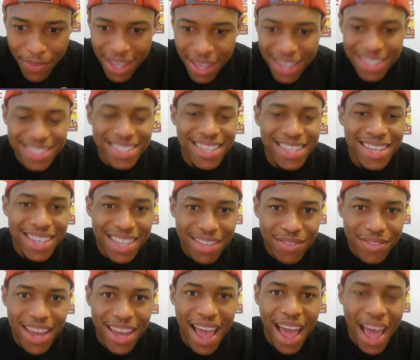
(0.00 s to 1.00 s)
didn't
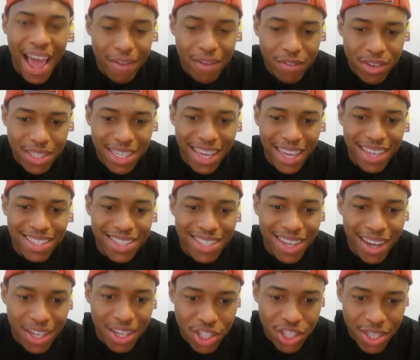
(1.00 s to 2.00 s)
even average a
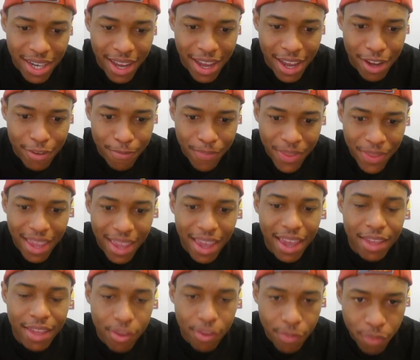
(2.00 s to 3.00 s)
touchdown
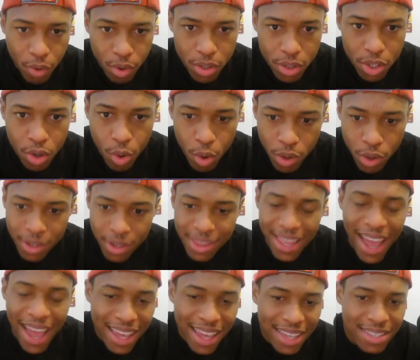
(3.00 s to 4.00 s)
in the fourth quarter.
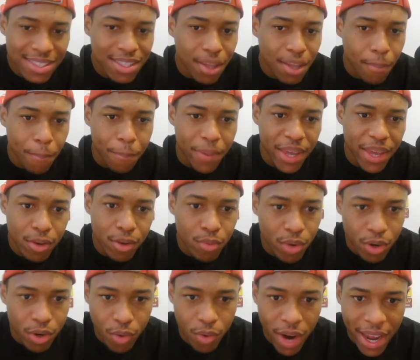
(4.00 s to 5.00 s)
That is the big
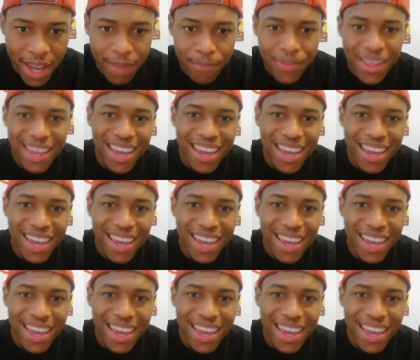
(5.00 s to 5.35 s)
one, right?